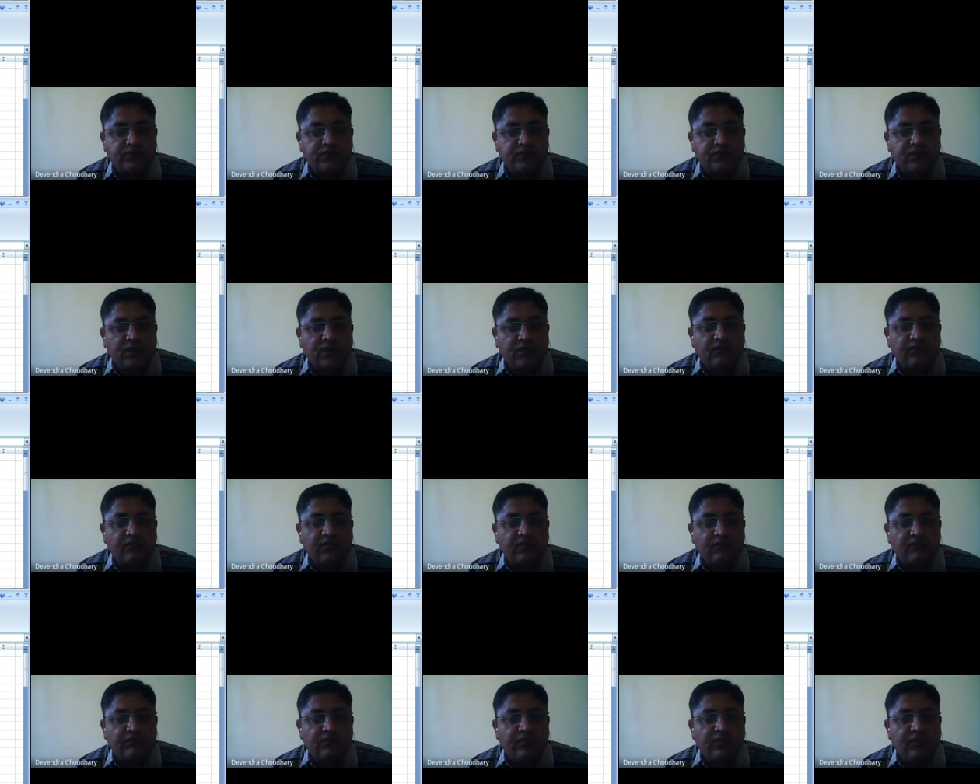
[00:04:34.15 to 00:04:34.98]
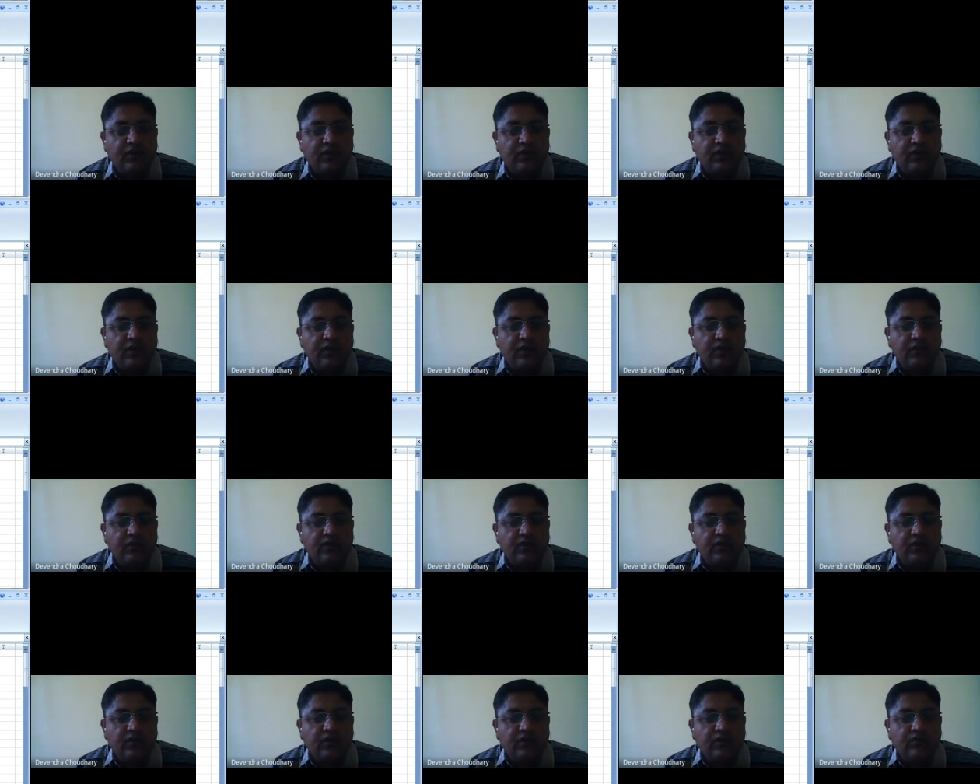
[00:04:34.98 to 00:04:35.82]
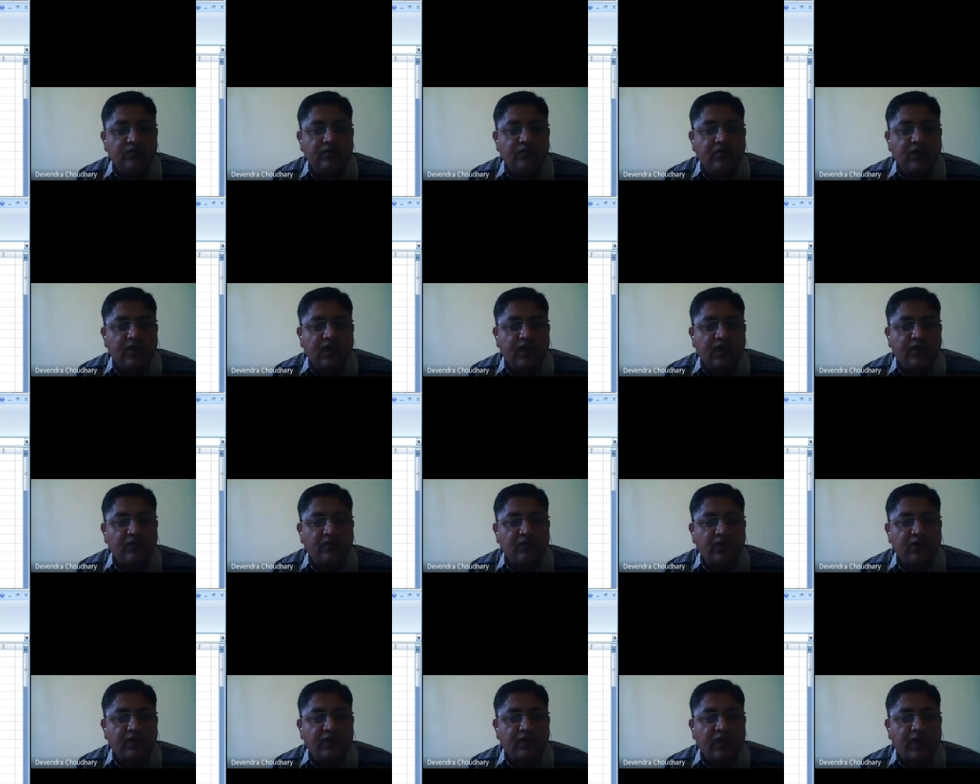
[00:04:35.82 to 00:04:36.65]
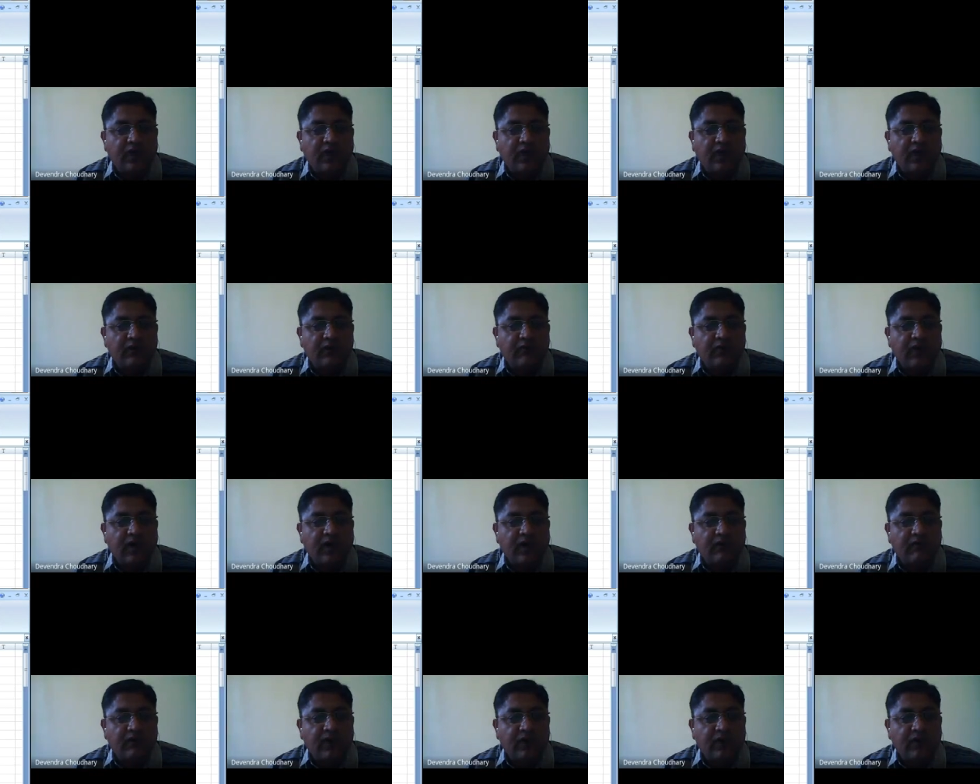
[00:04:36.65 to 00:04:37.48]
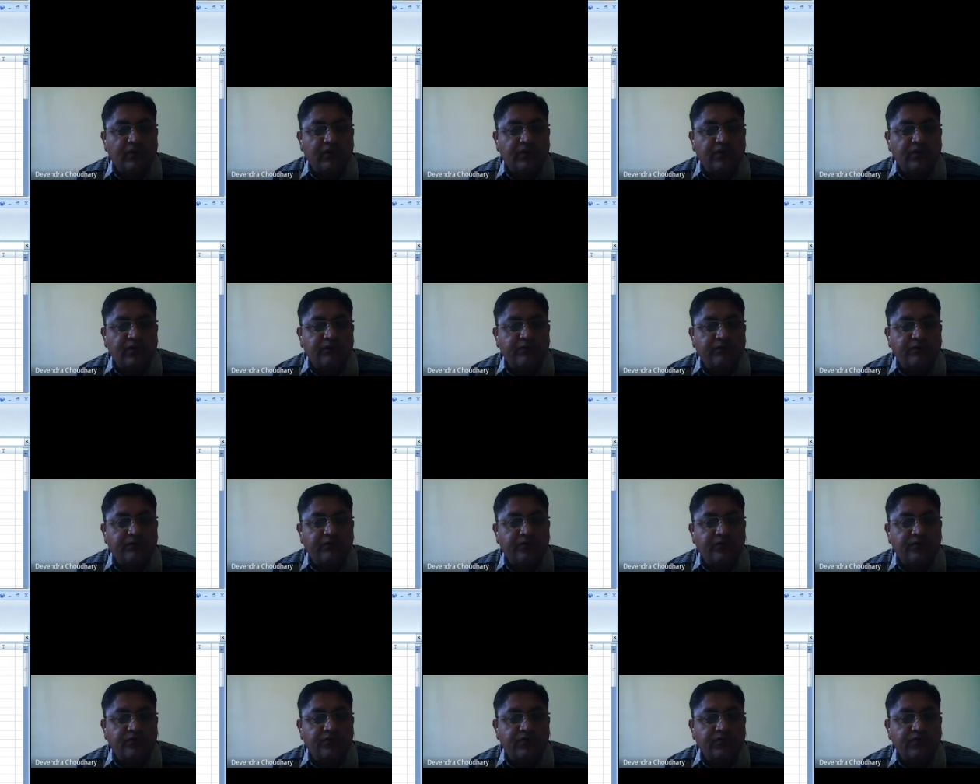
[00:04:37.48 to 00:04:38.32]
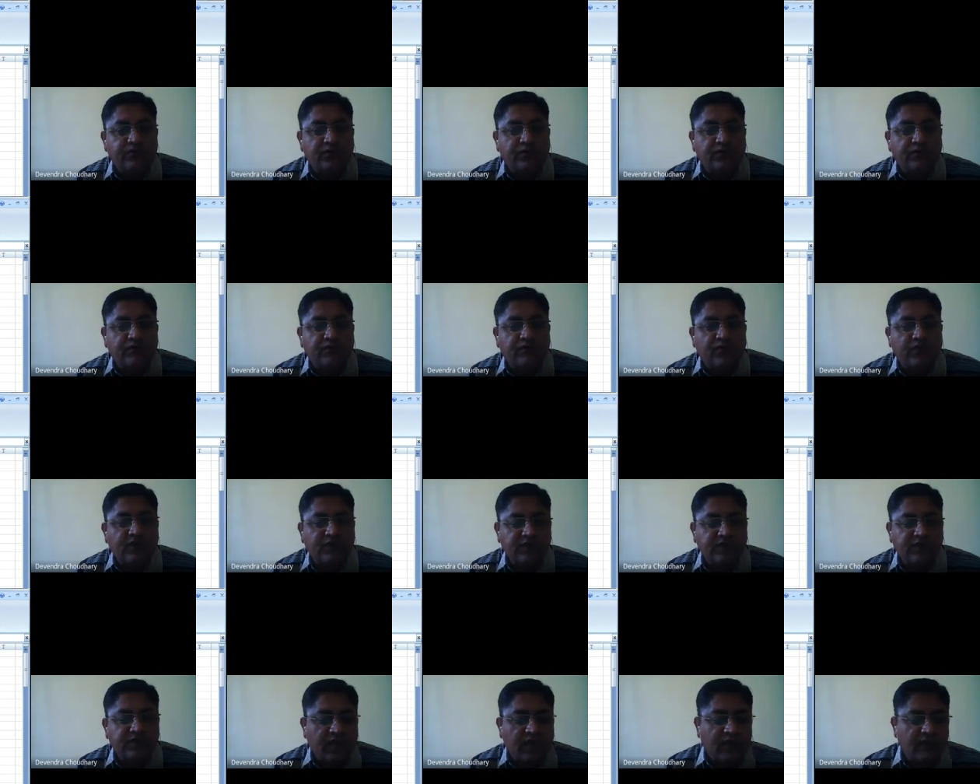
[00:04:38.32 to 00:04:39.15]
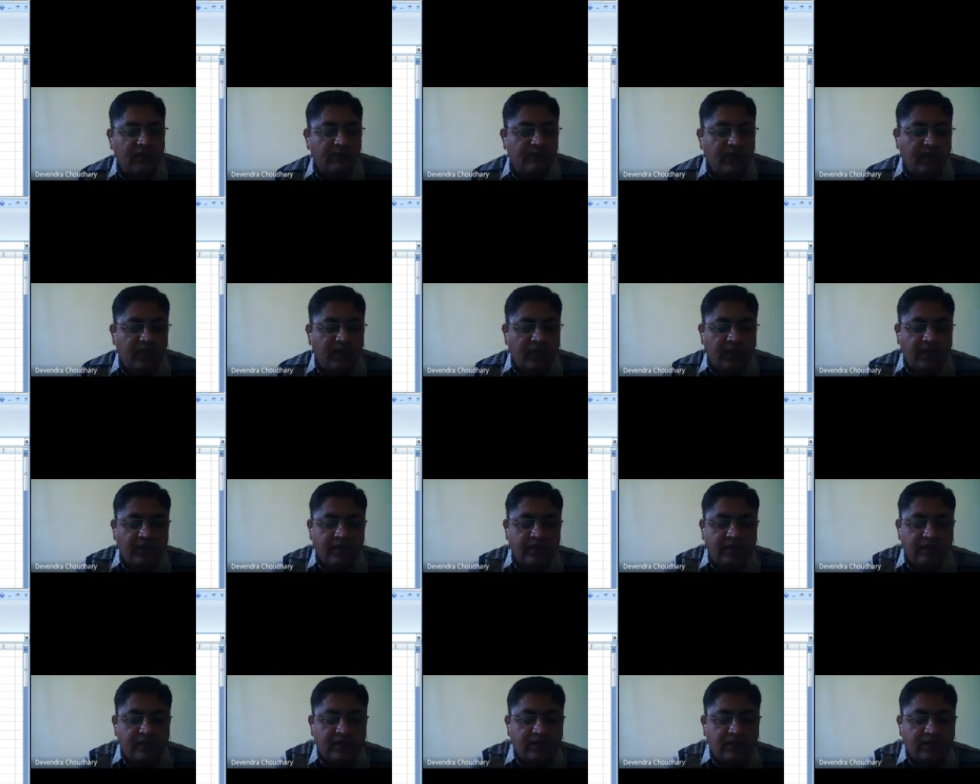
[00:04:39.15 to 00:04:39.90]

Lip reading: Now we need to calculate R bar value. So what is R bar?